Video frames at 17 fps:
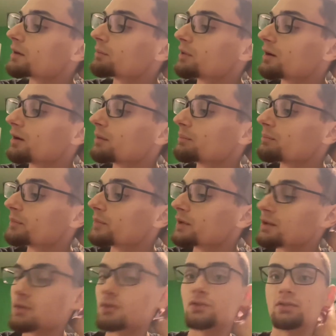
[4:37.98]
Mom.
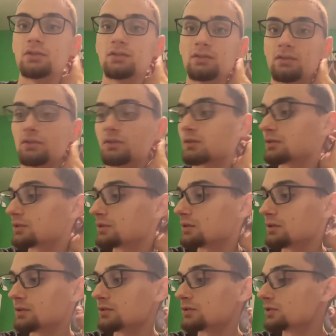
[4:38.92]
It is just
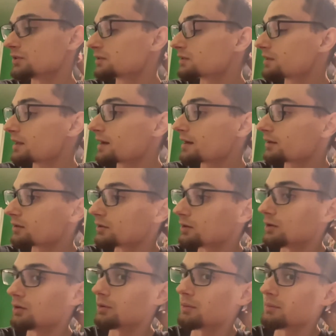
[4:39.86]
that,
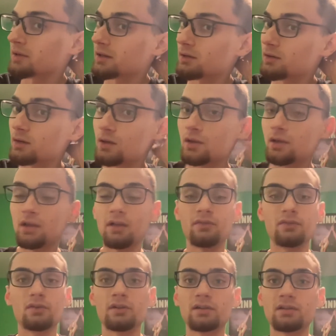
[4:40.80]
I mean,
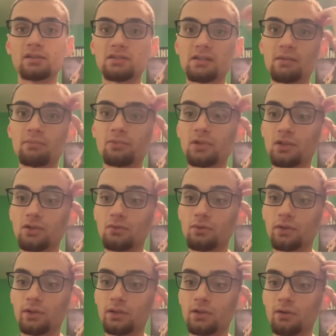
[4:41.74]
if you're into something, you
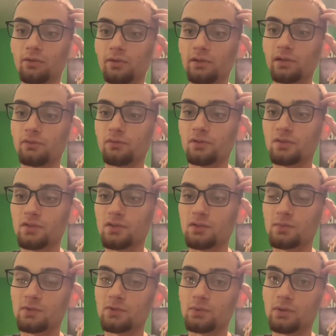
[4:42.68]
really know the
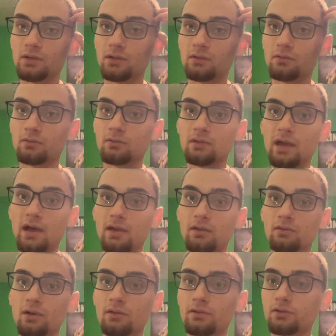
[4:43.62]
differences between that
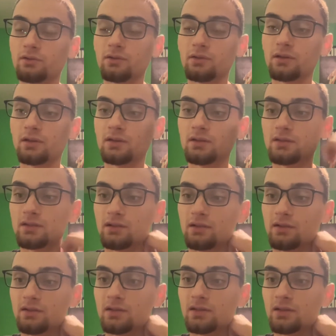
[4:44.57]
and other things,
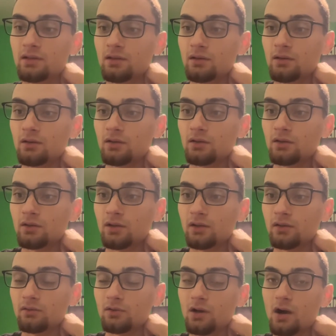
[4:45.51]
and you
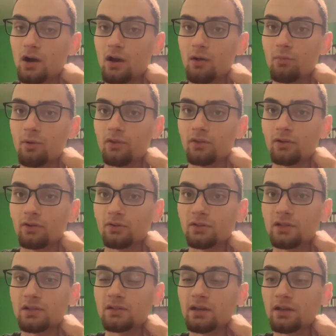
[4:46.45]
get caught up on little
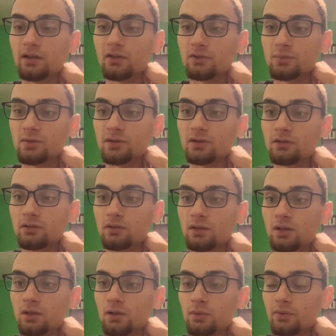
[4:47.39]
details, but
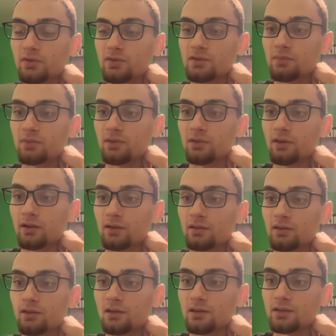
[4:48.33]
with something like
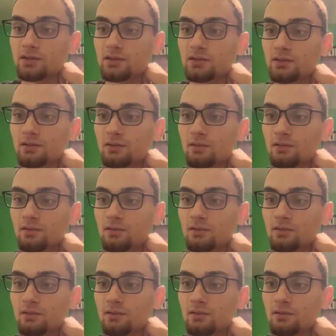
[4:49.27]
this,